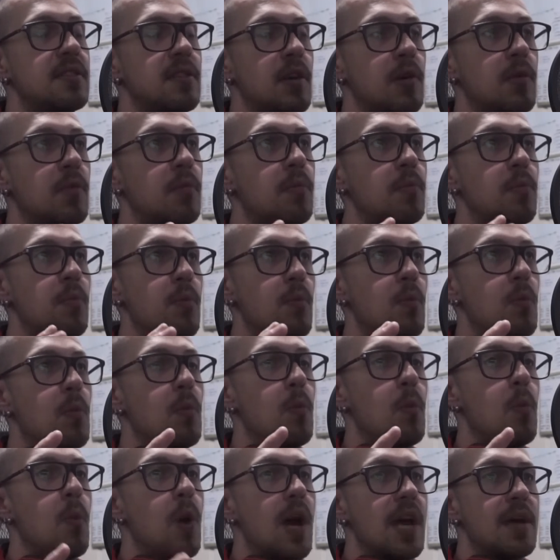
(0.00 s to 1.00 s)
a
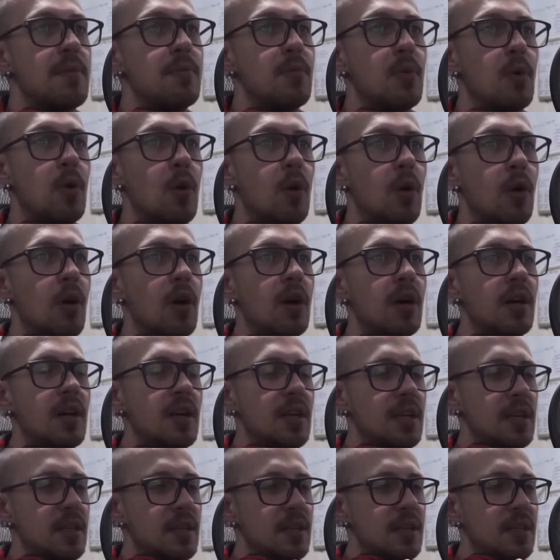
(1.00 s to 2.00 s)
way more
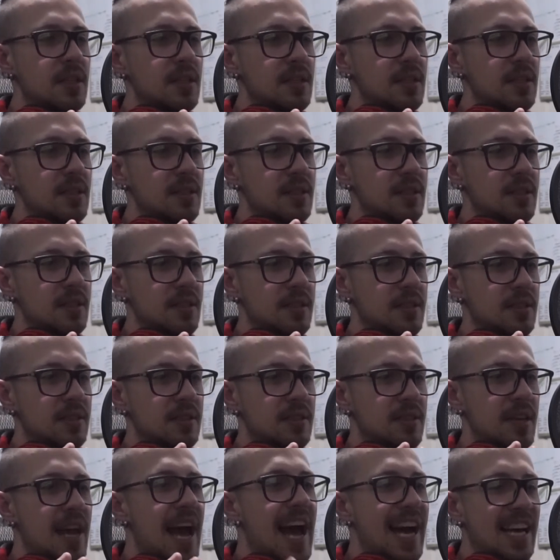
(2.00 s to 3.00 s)

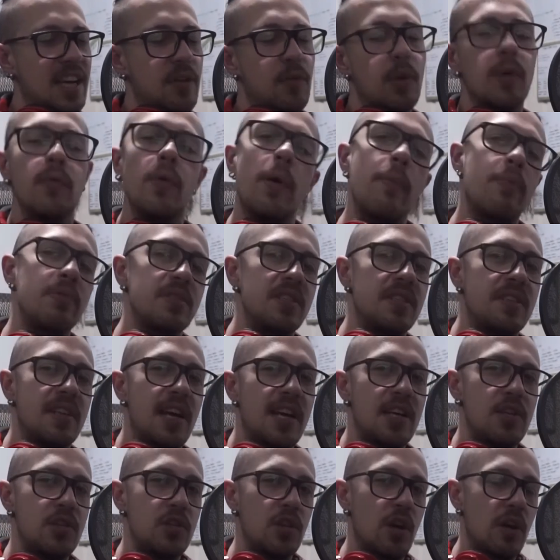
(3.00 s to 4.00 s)
accurate
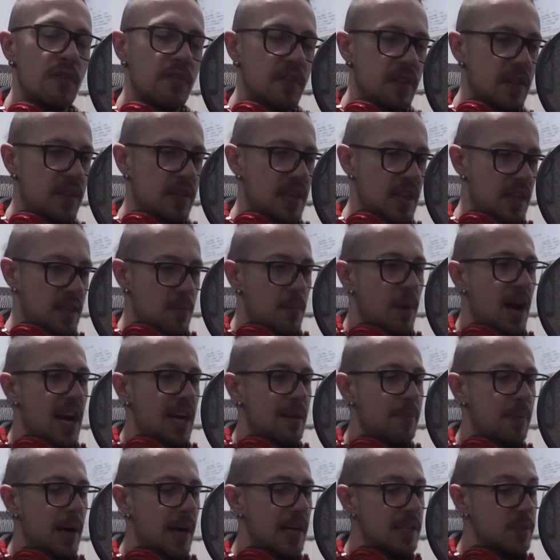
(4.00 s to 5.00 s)
representation of it than the
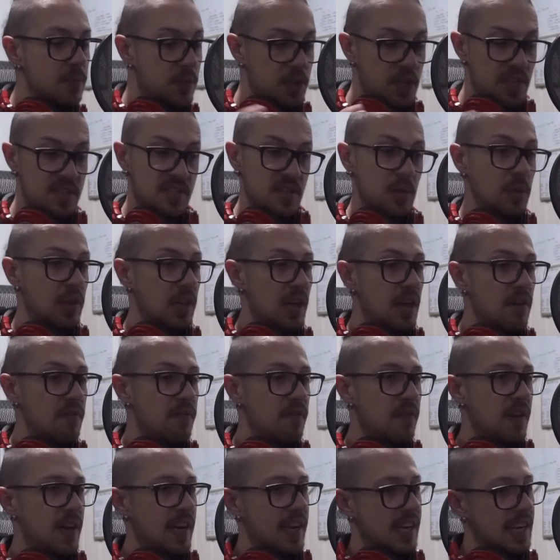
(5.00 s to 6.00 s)
mic parts, which I still
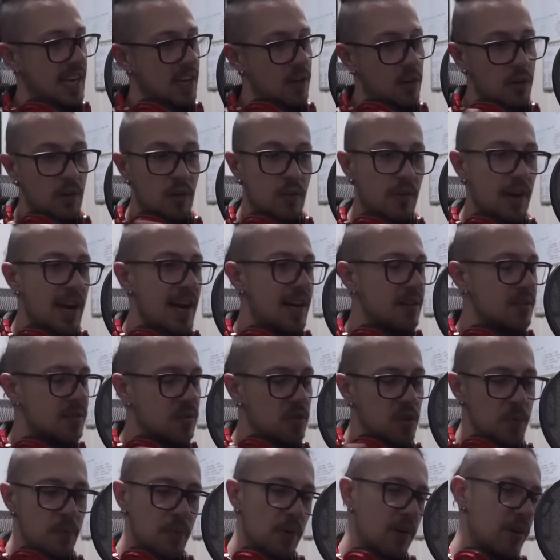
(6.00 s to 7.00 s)
love. And again, on growls,
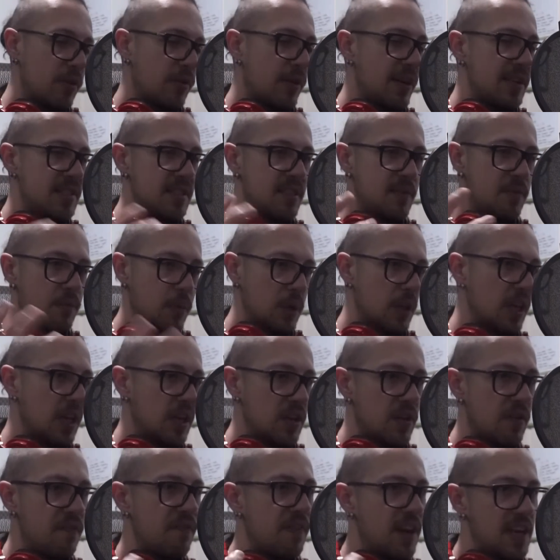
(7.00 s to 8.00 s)
super aggressive, really
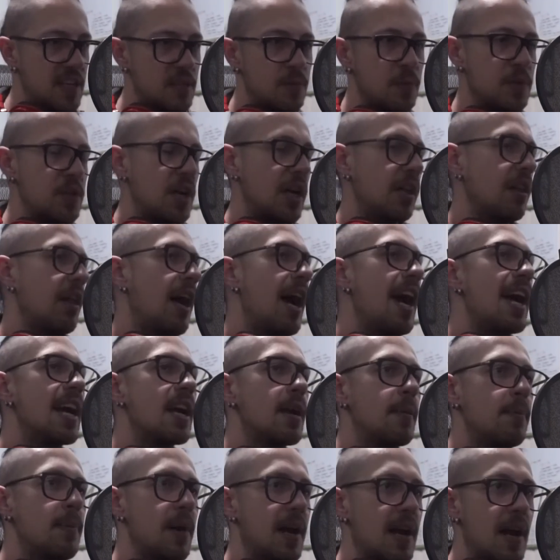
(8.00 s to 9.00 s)
in your face, which I
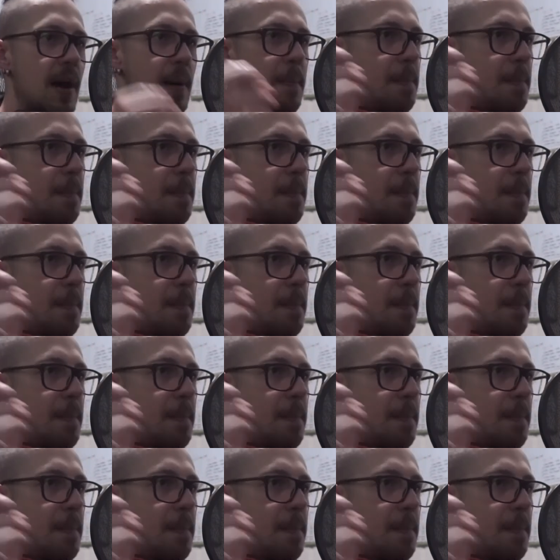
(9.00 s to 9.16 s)
like. But